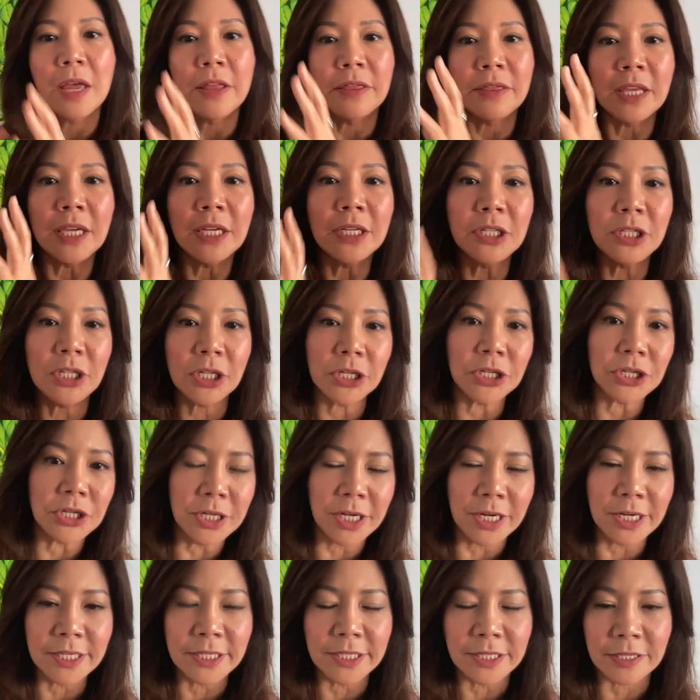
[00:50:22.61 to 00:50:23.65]
The
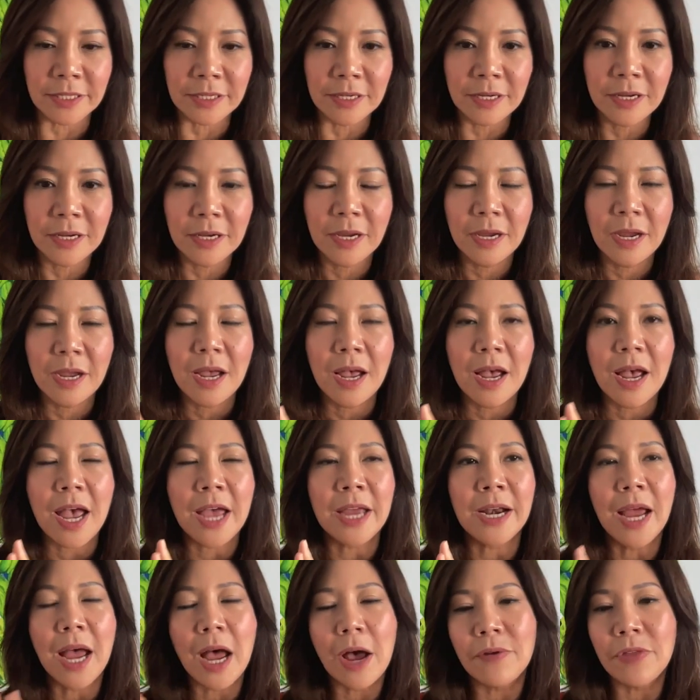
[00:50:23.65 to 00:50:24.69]
indigenous
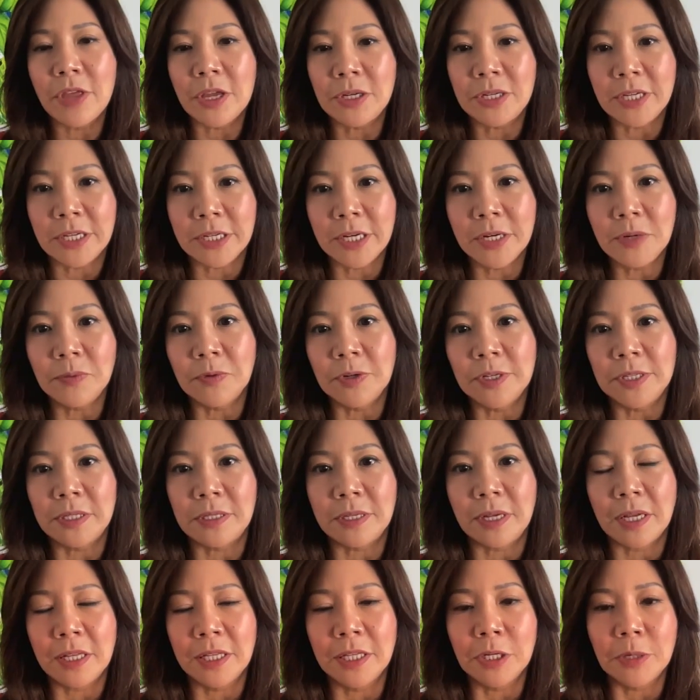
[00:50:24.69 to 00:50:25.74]
and how they did it was
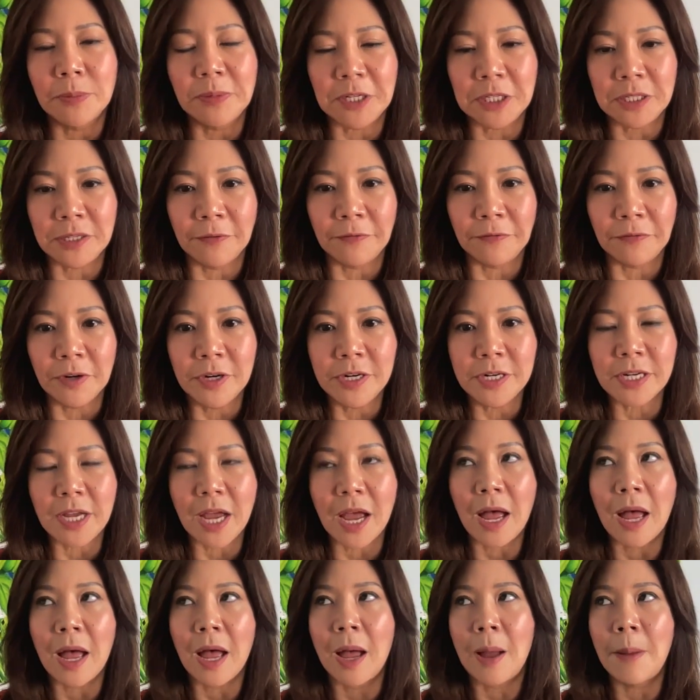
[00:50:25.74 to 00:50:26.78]
a little bit different.
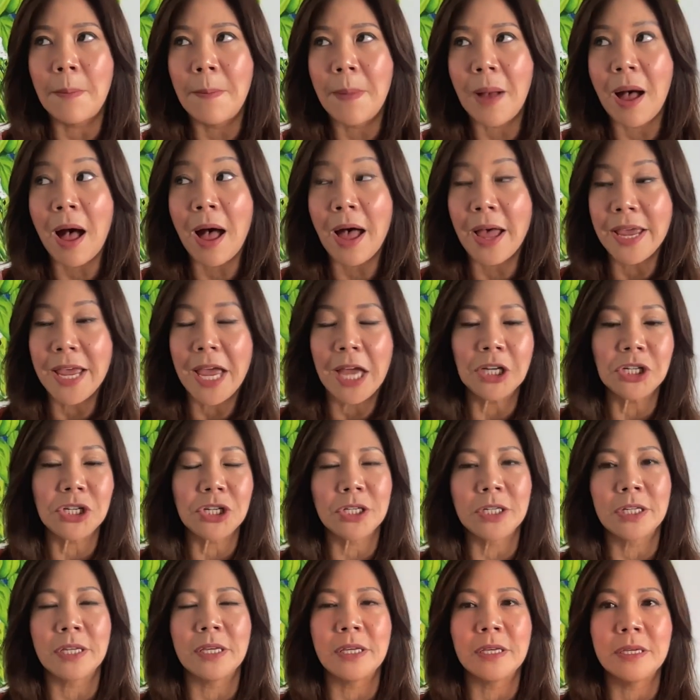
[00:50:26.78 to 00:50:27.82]
Um, I
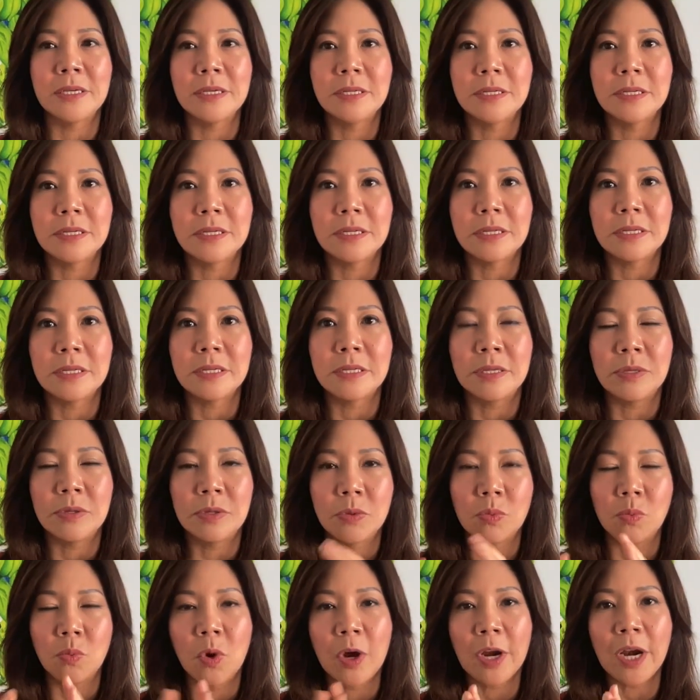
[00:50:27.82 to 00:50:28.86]
actually,
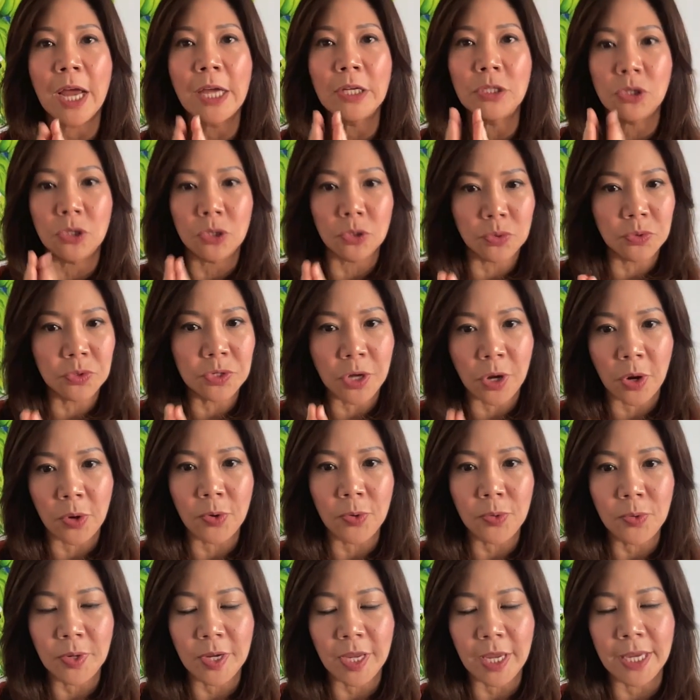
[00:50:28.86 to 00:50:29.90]
what I do
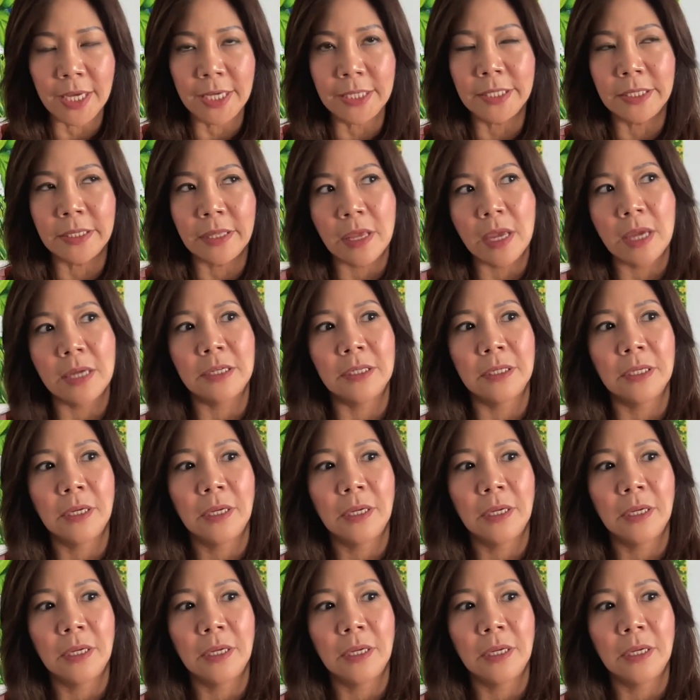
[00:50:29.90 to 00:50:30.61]
know is that